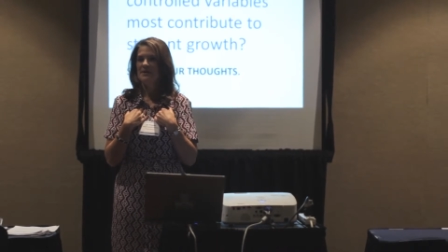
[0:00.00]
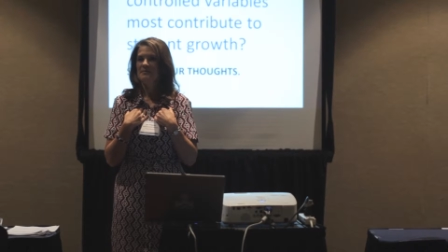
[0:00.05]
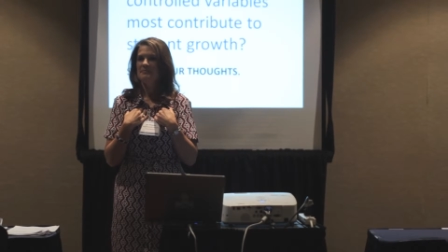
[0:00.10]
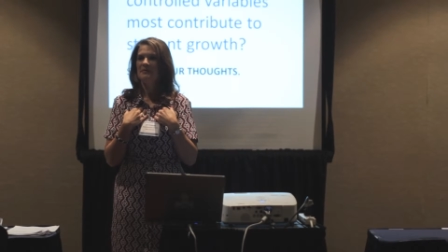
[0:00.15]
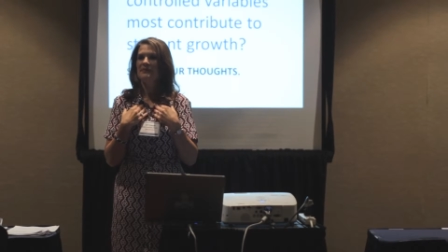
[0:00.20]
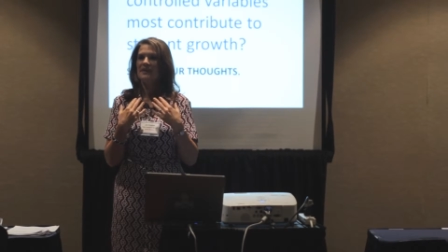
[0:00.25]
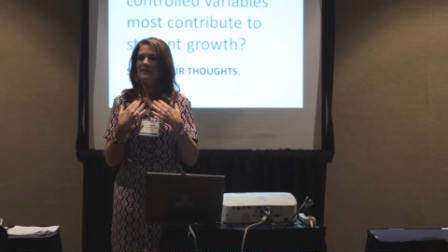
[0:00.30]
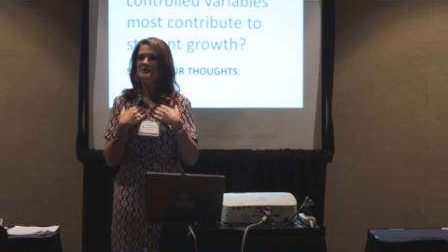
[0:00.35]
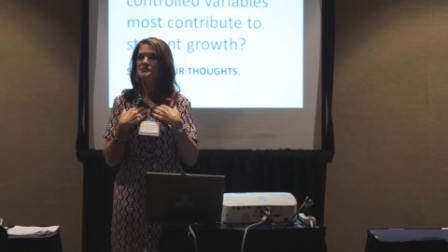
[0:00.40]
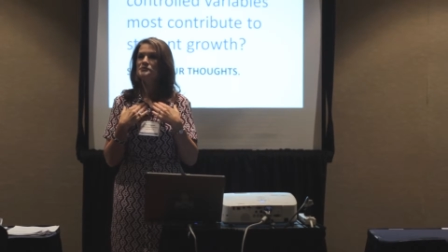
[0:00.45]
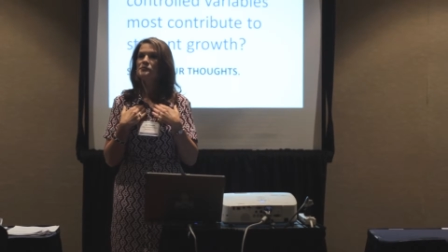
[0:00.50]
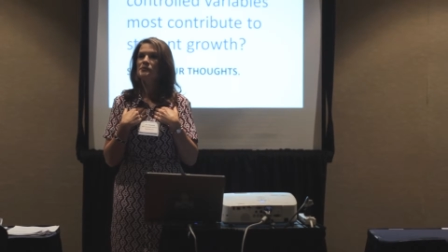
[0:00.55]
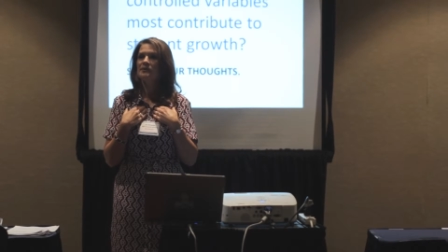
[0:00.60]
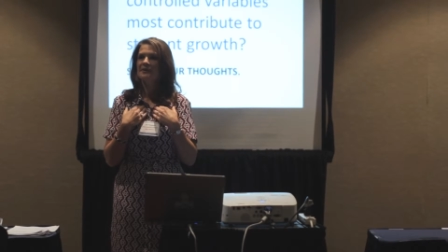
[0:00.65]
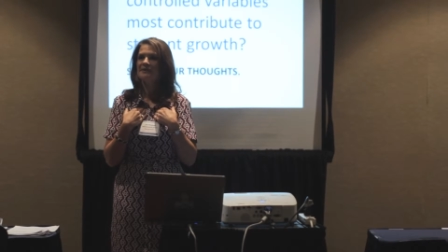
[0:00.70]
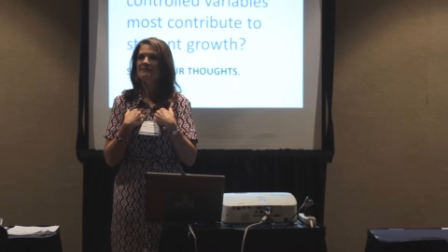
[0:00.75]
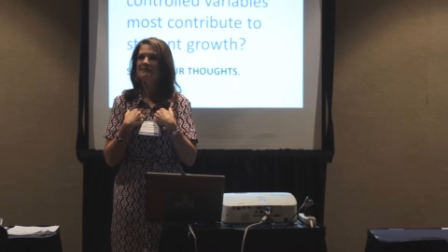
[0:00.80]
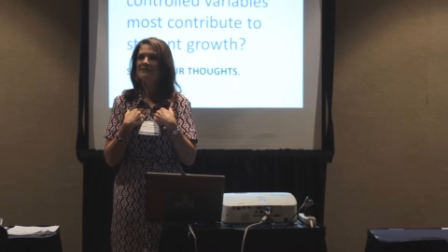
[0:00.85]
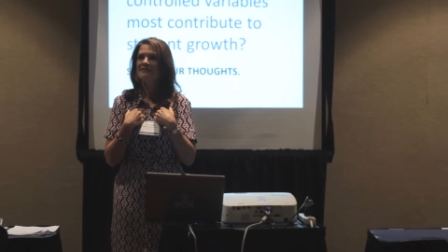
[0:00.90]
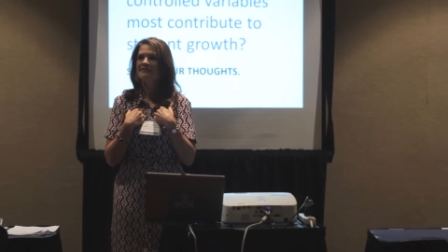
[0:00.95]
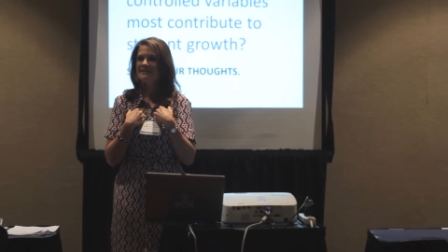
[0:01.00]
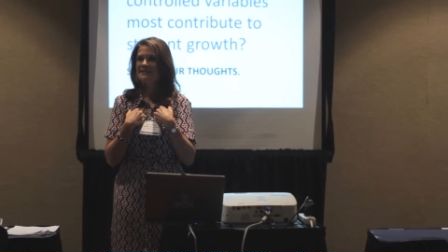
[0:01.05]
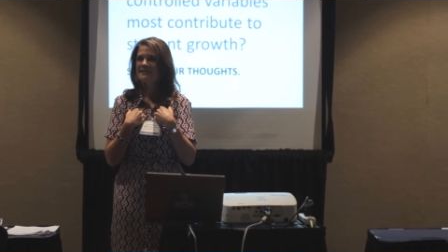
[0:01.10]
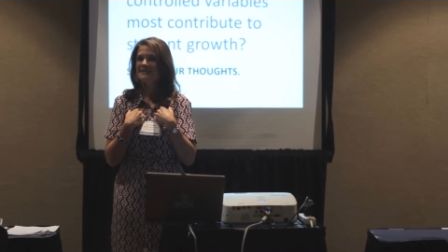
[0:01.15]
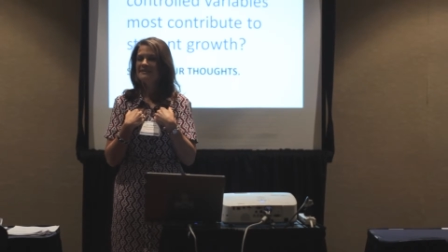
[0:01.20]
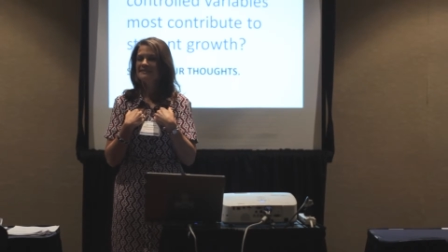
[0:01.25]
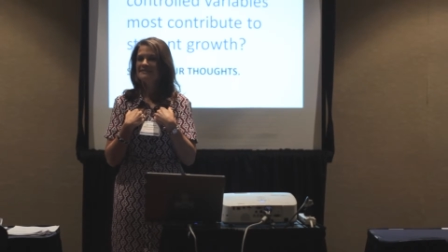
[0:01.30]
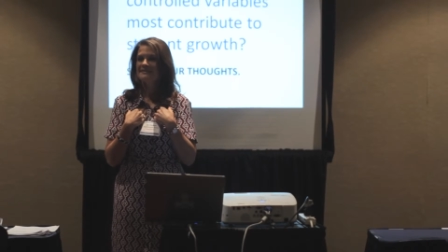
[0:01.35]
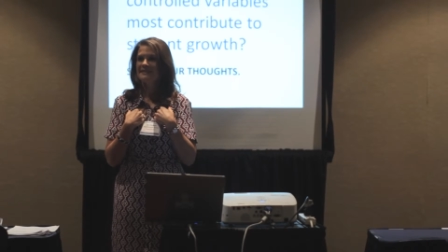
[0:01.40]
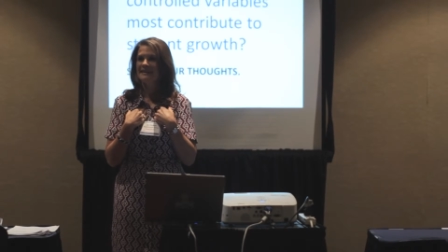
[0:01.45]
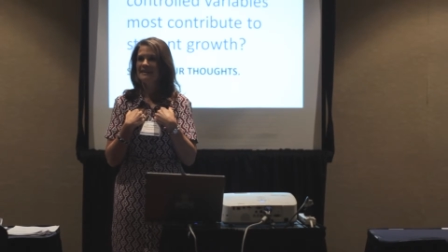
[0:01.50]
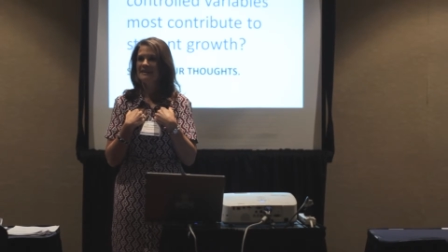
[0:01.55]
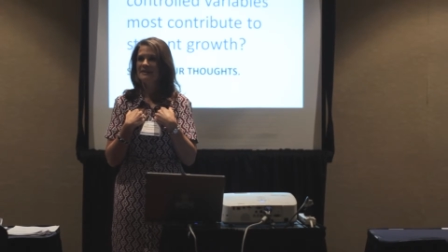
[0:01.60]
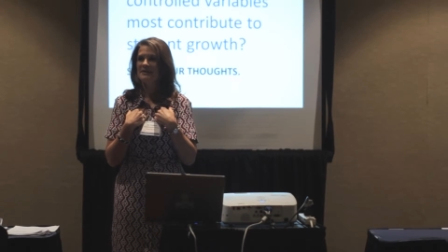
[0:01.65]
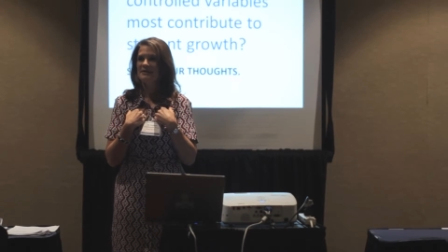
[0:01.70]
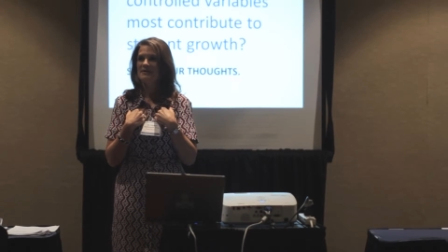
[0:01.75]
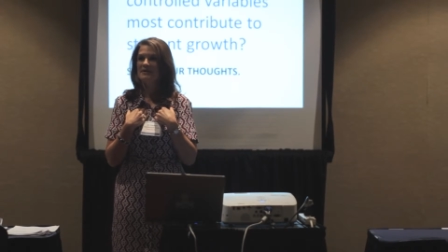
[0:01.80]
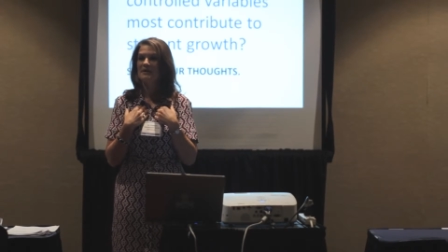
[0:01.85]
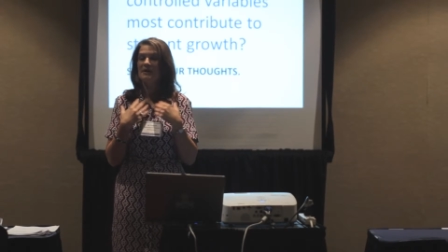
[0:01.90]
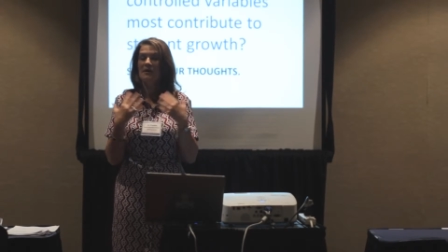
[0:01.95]
But that's one of the things that,
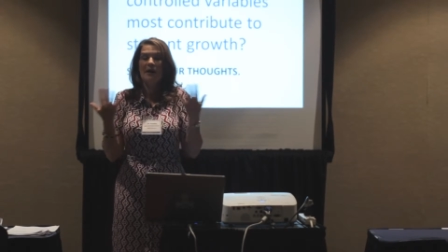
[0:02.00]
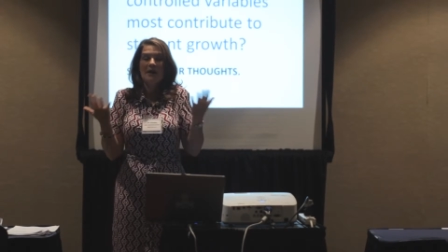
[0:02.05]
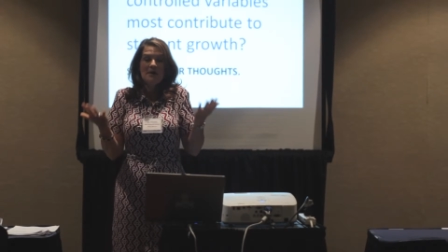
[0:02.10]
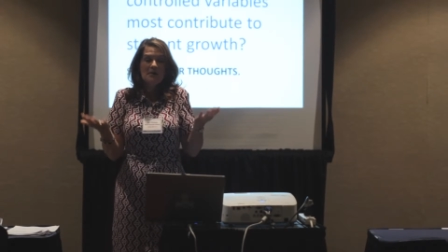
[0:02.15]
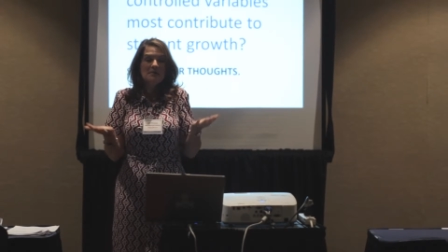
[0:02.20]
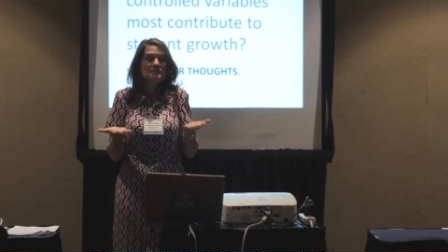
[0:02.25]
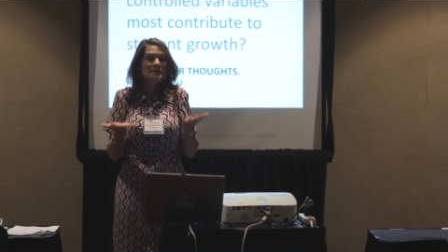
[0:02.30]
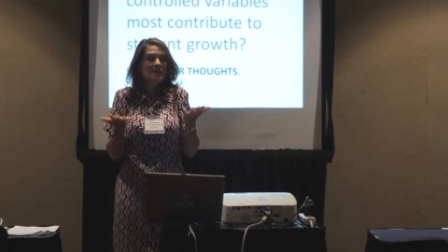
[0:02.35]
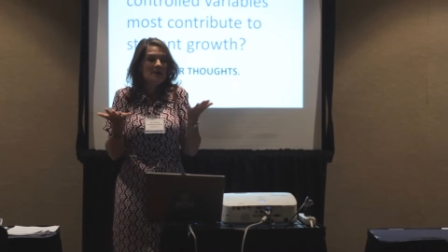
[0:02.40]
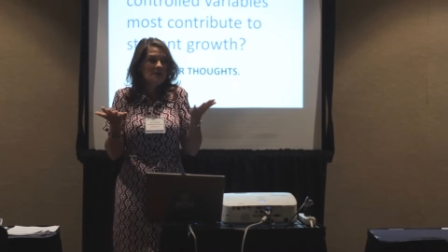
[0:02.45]
you know, I hope